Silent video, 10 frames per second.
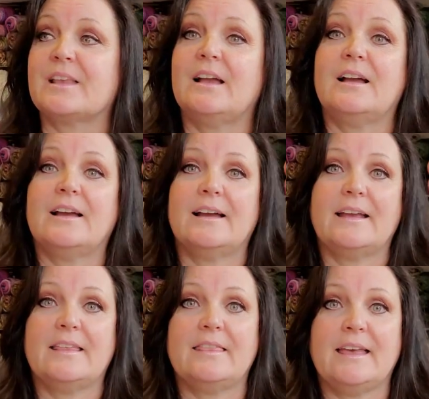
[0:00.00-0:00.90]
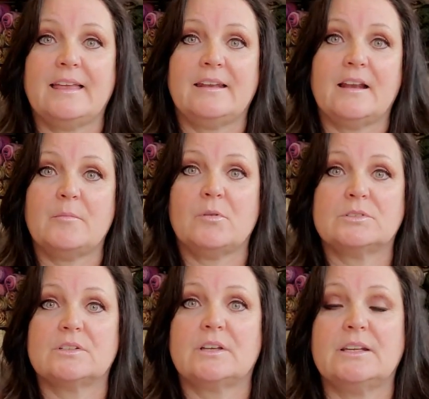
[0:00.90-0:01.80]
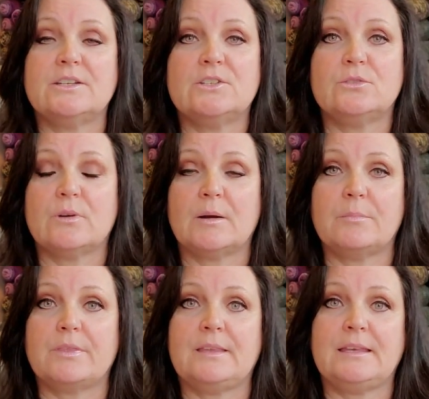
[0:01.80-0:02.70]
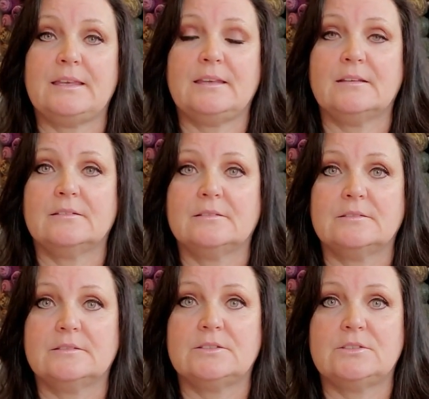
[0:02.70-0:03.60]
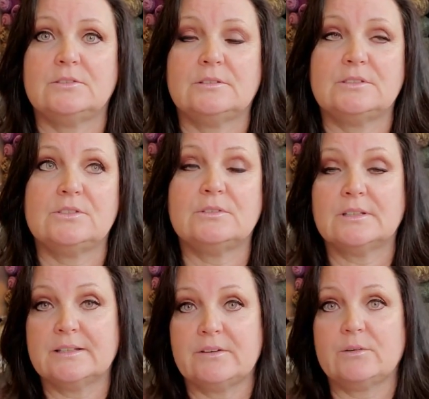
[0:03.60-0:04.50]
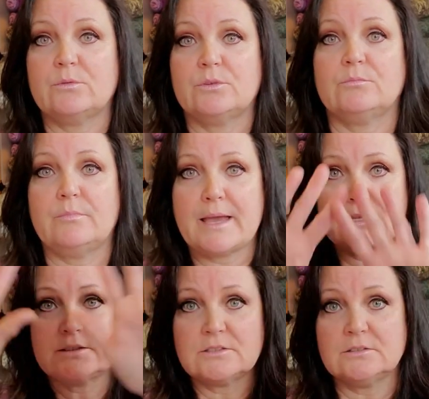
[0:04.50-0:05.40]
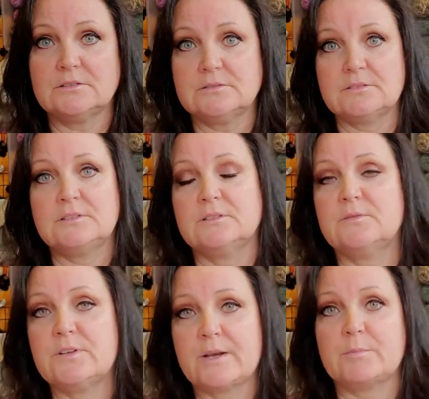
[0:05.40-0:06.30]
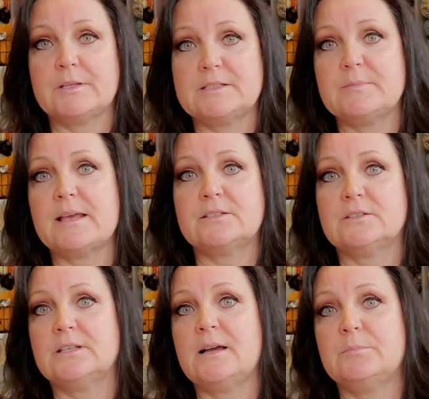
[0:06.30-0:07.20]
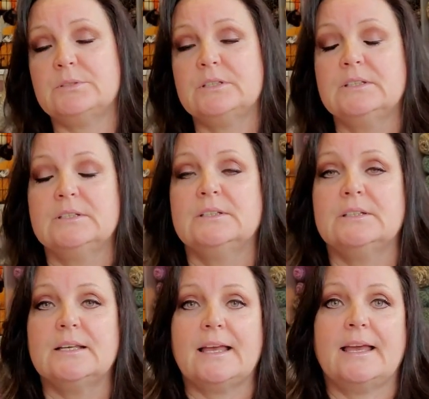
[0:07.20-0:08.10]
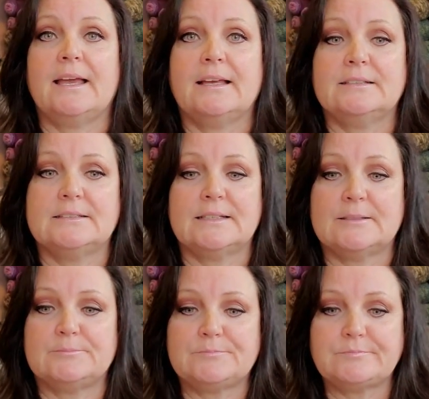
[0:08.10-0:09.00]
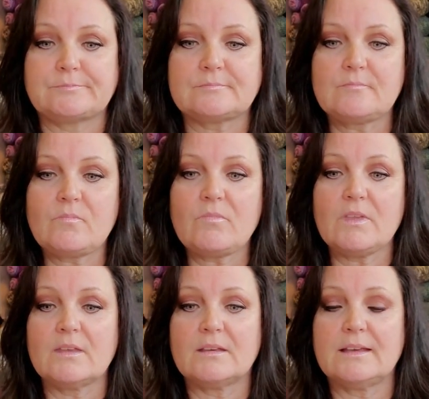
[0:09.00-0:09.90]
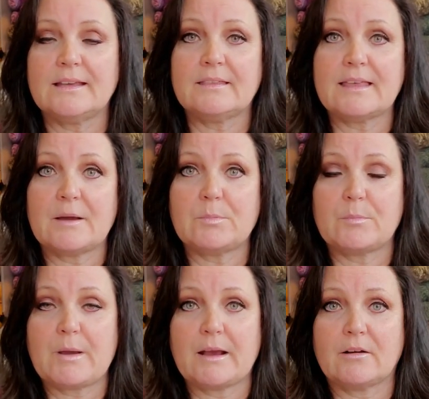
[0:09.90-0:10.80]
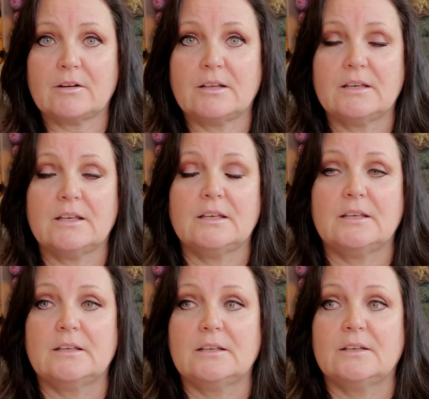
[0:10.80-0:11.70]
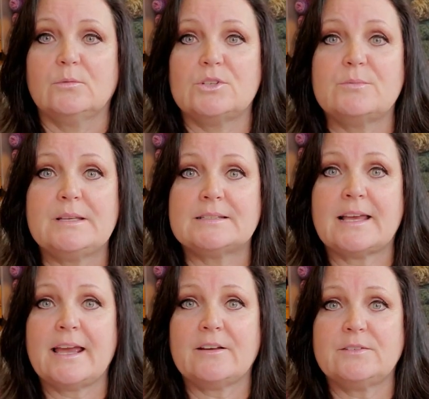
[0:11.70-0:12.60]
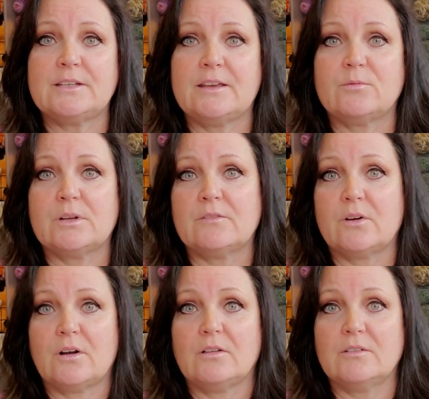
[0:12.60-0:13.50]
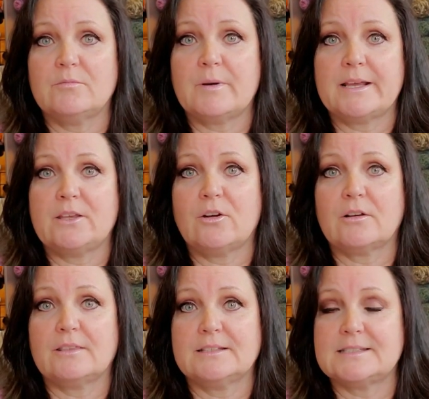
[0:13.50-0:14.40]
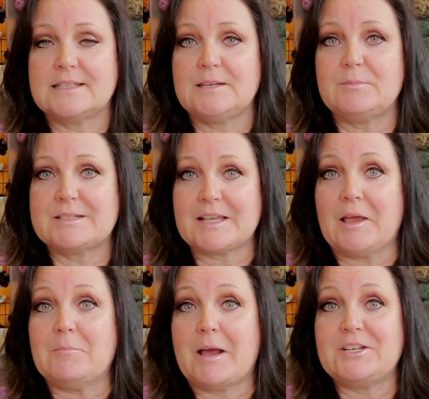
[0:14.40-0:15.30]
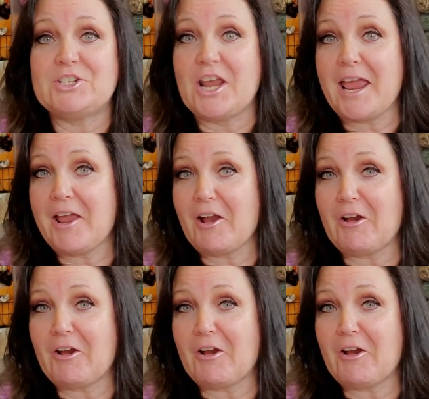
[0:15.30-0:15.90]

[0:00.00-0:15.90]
Uh, and then I'm also going to do up the do do the living room mantle, the fireplace mantle up, and um, and get that prepared. Which means I have to get rid of all of my yarn that's sitting beside my chair.